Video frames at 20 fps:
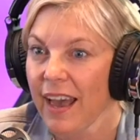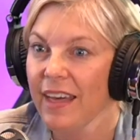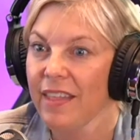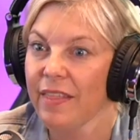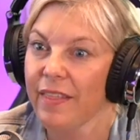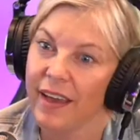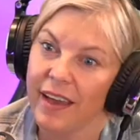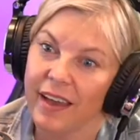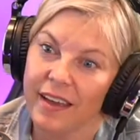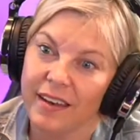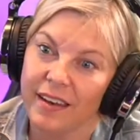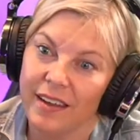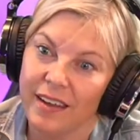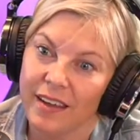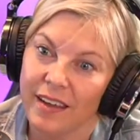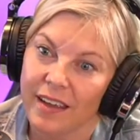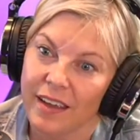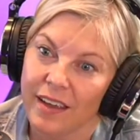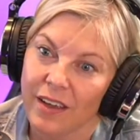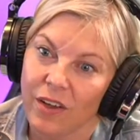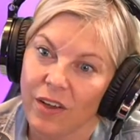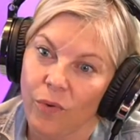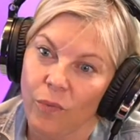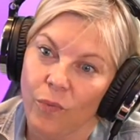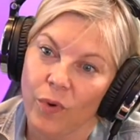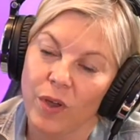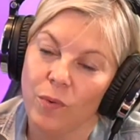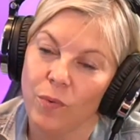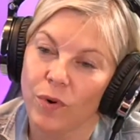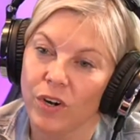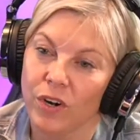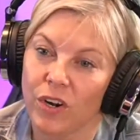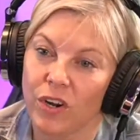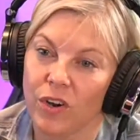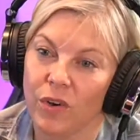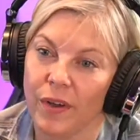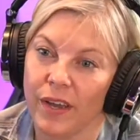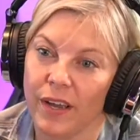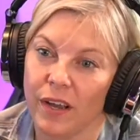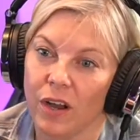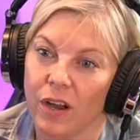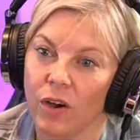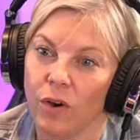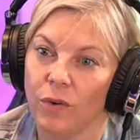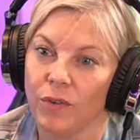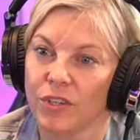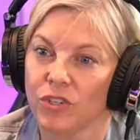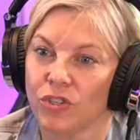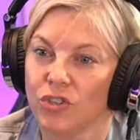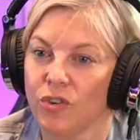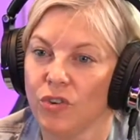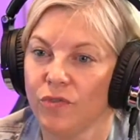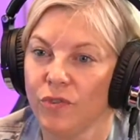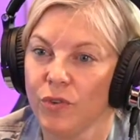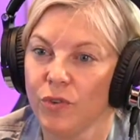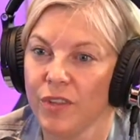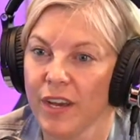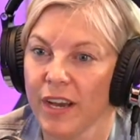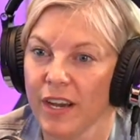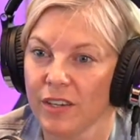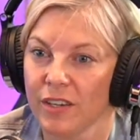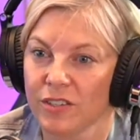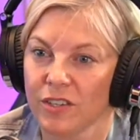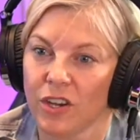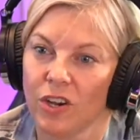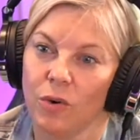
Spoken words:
And then we weren't going, oh, there's no food in the house.